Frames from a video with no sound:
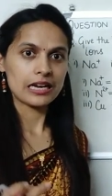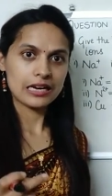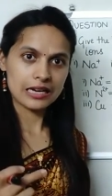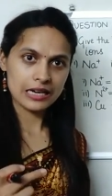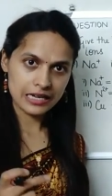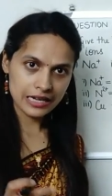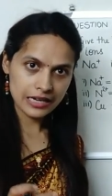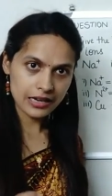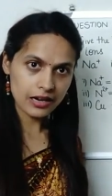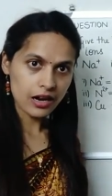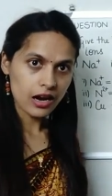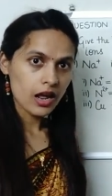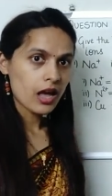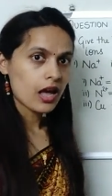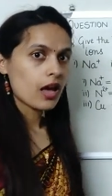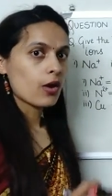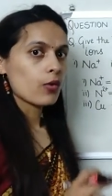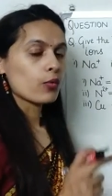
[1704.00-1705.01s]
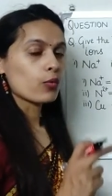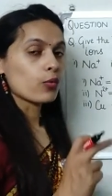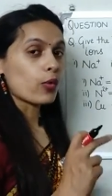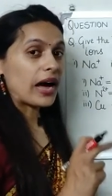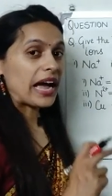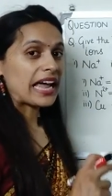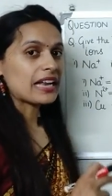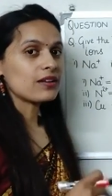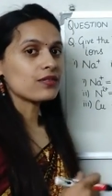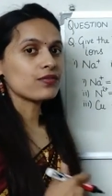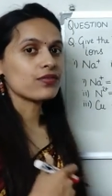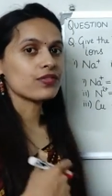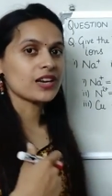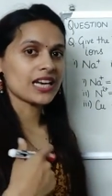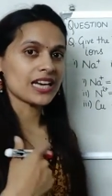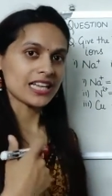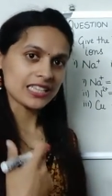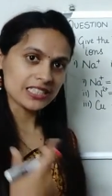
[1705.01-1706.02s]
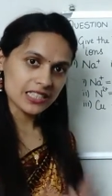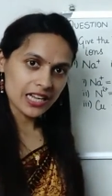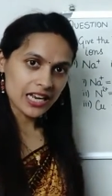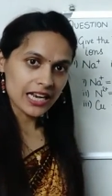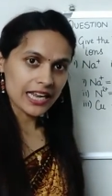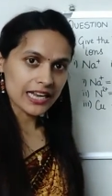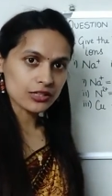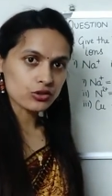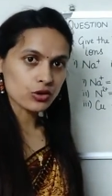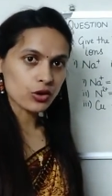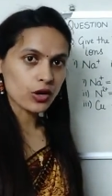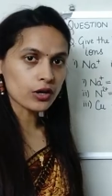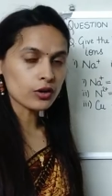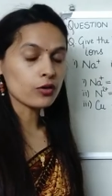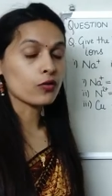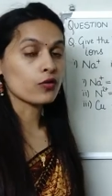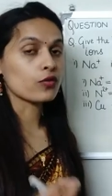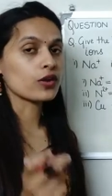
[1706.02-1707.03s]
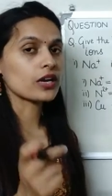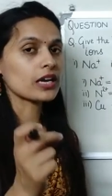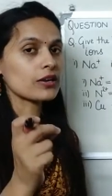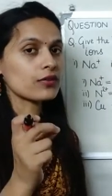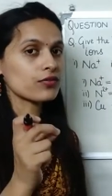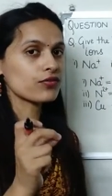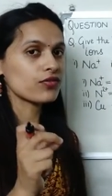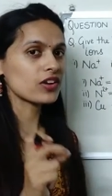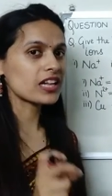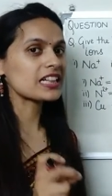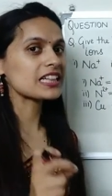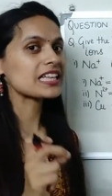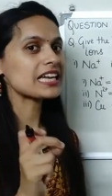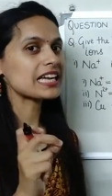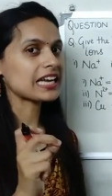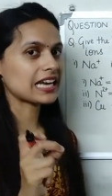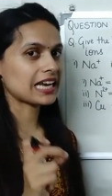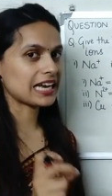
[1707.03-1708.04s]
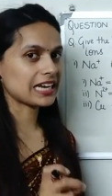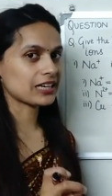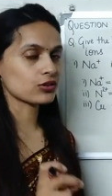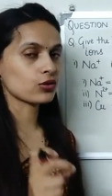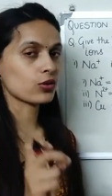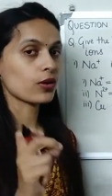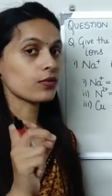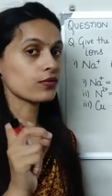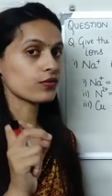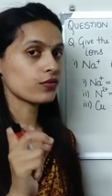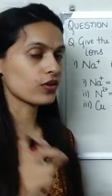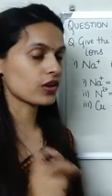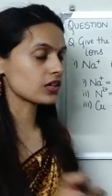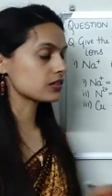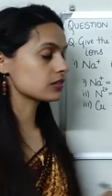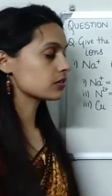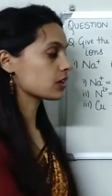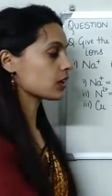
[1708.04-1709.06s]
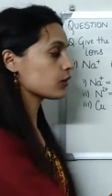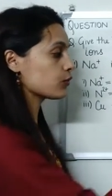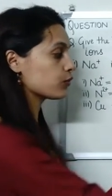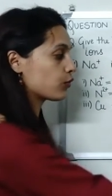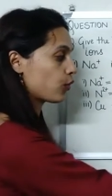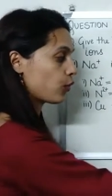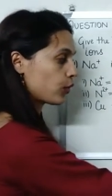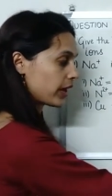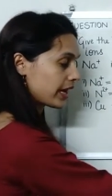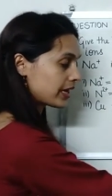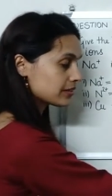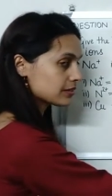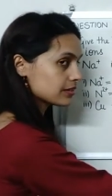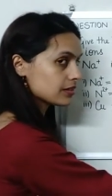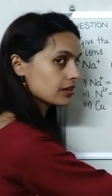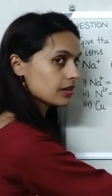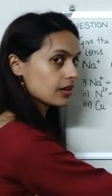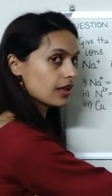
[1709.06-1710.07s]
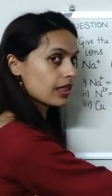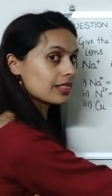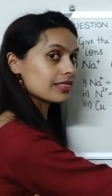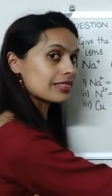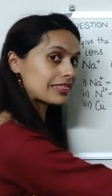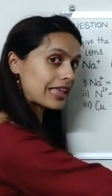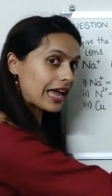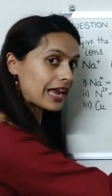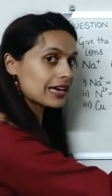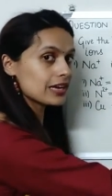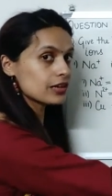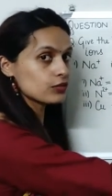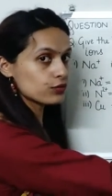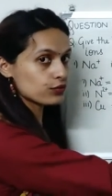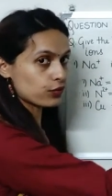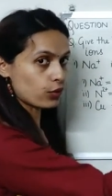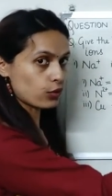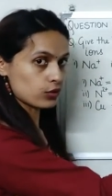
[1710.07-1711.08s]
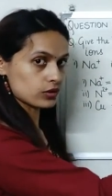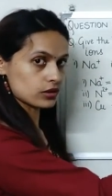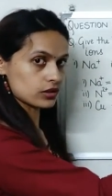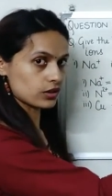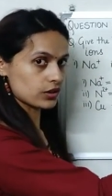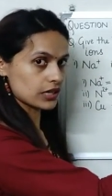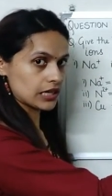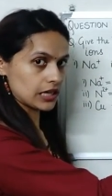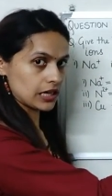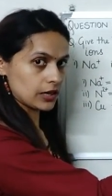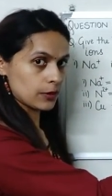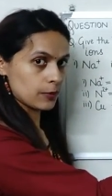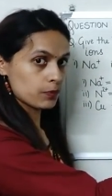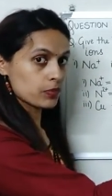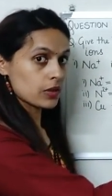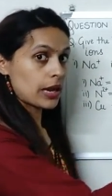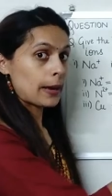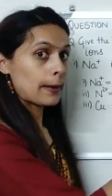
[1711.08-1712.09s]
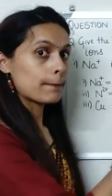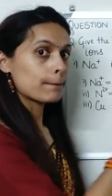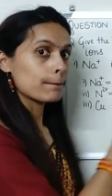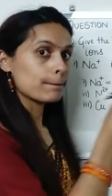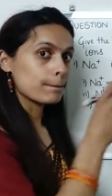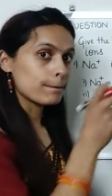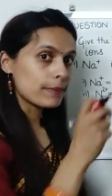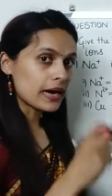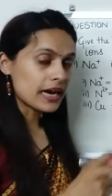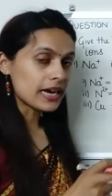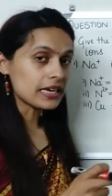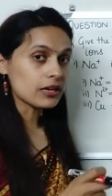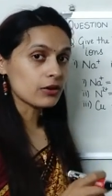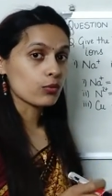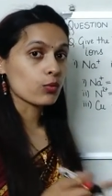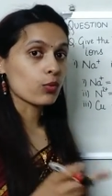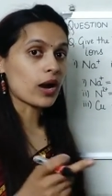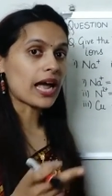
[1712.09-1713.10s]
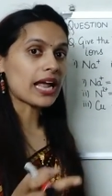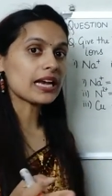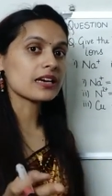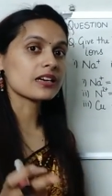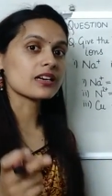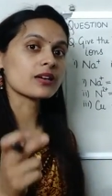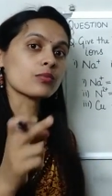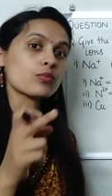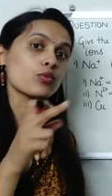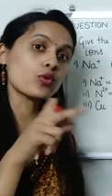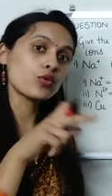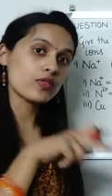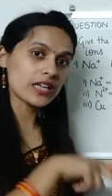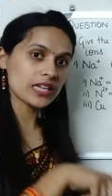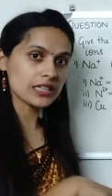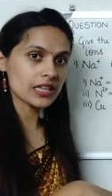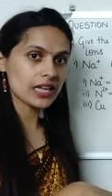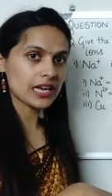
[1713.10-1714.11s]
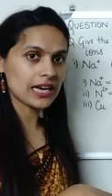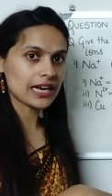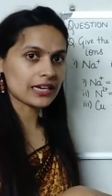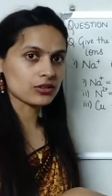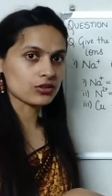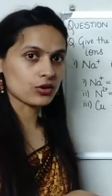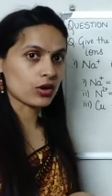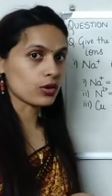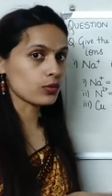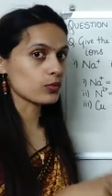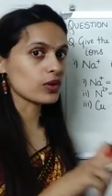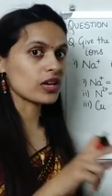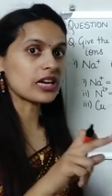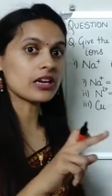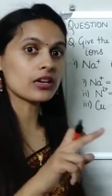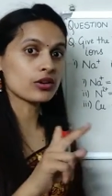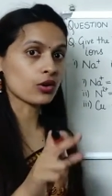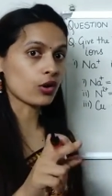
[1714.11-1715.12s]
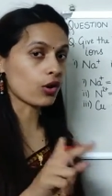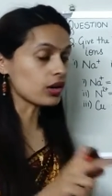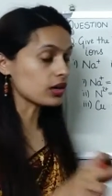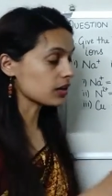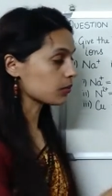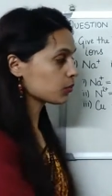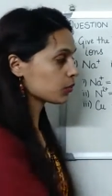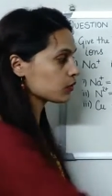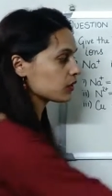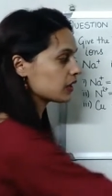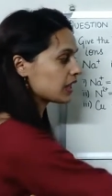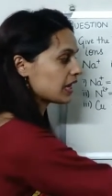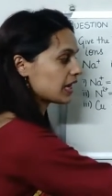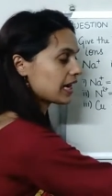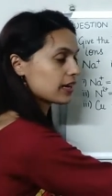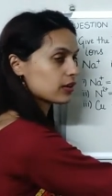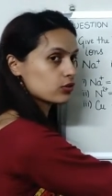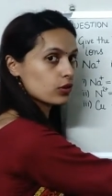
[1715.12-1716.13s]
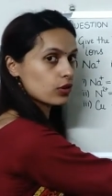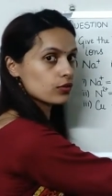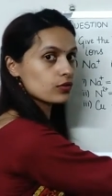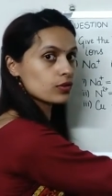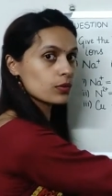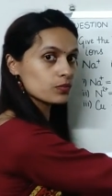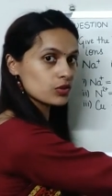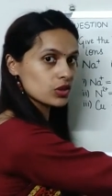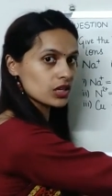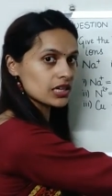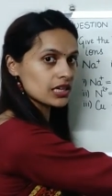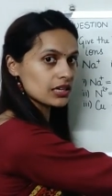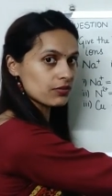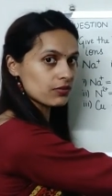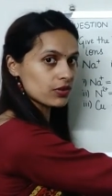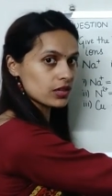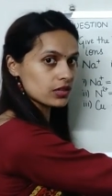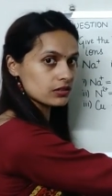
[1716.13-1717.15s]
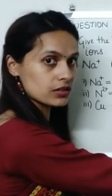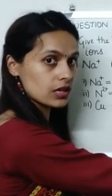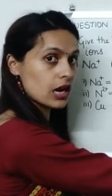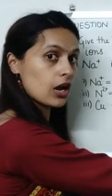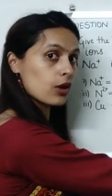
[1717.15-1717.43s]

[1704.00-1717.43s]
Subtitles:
Clear? While filling the electron, we'll fill the electron first in 4s, then in 3d. But while removing the electron, we'll not remove the electron from 3d first.